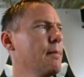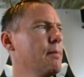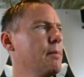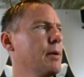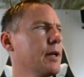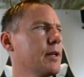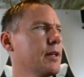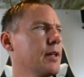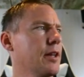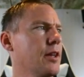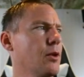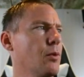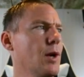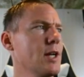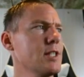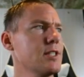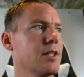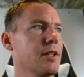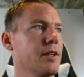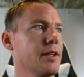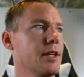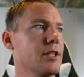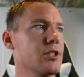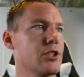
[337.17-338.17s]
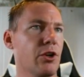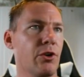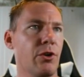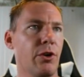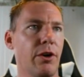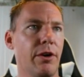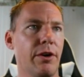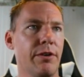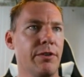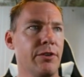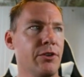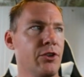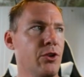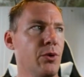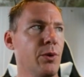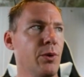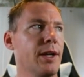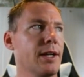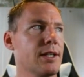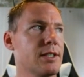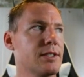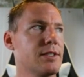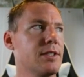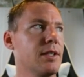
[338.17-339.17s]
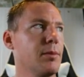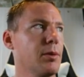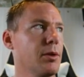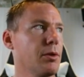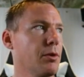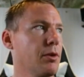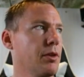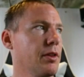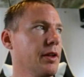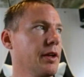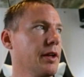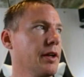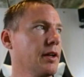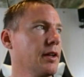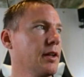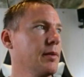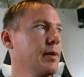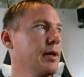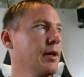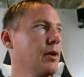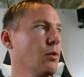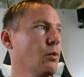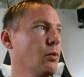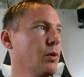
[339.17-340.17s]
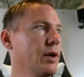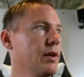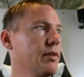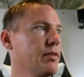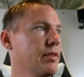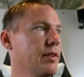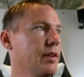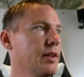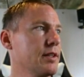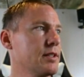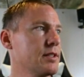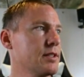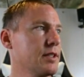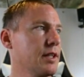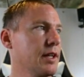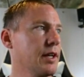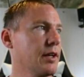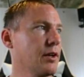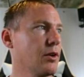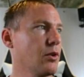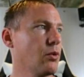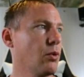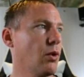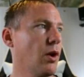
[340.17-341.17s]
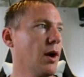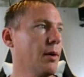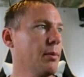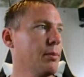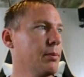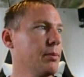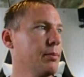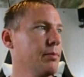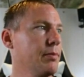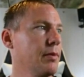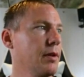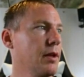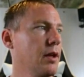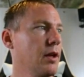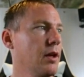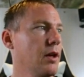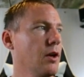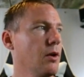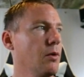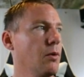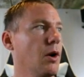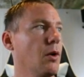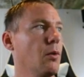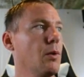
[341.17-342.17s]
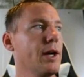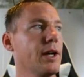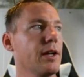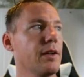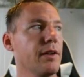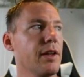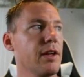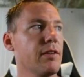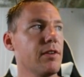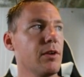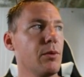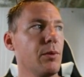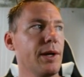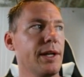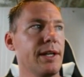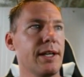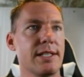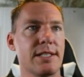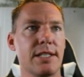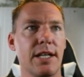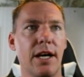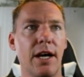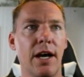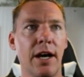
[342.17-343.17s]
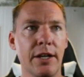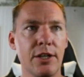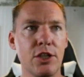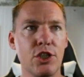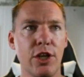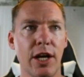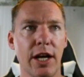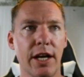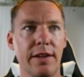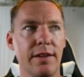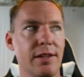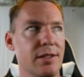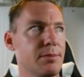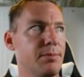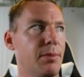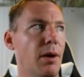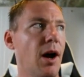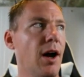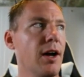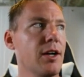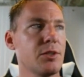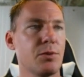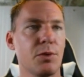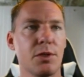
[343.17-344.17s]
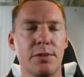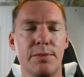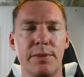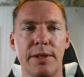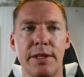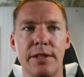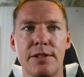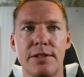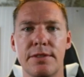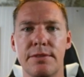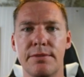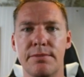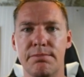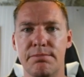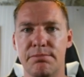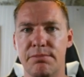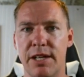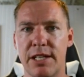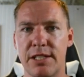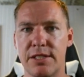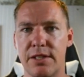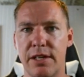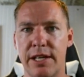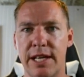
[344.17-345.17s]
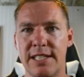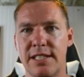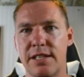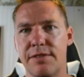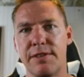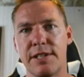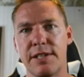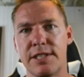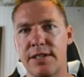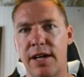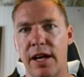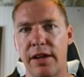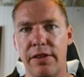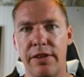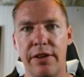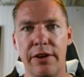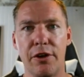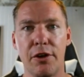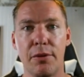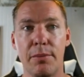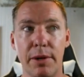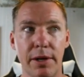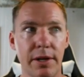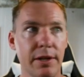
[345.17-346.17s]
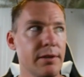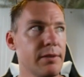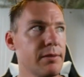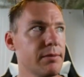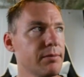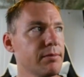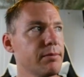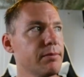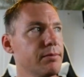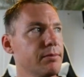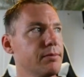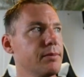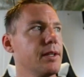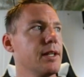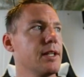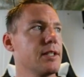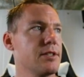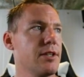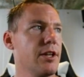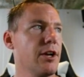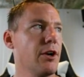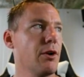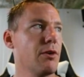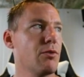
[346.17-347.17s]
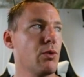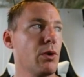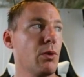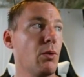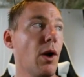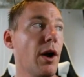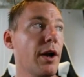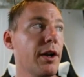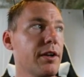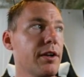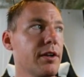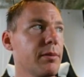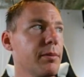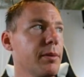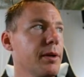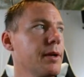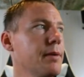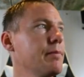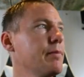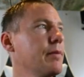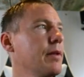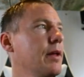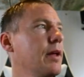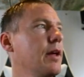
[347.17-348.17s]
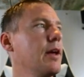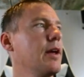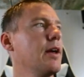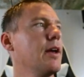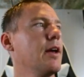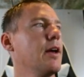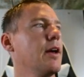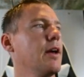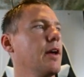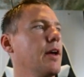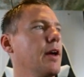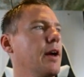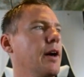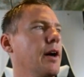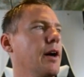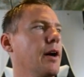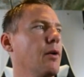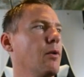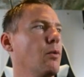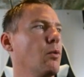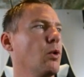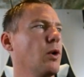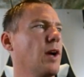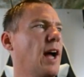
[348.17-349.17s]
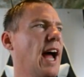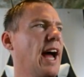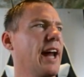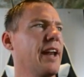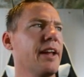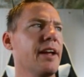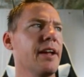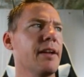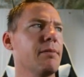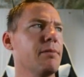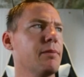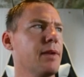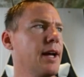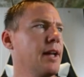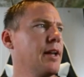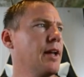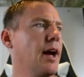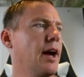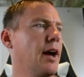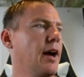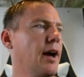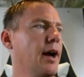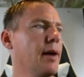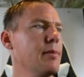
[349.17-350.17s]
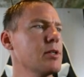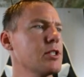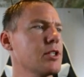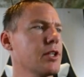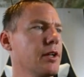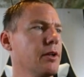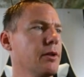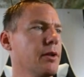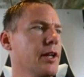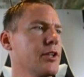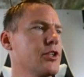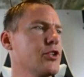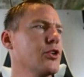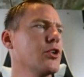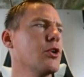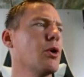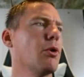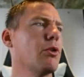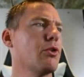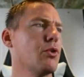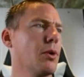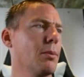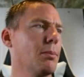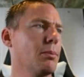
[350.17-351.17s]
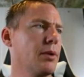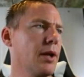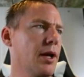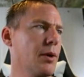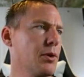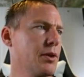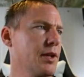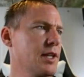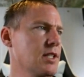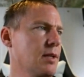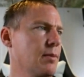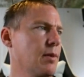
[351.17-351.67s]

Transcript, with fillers: But the rest of these are doing a similar thing. Let me get rid of this crop. Well, we can leave it, we can just uncheck this box, which means it's as if it's not there, but it is there if we want it to be. We'll add in, and I'm just gonna let you go through and play with these.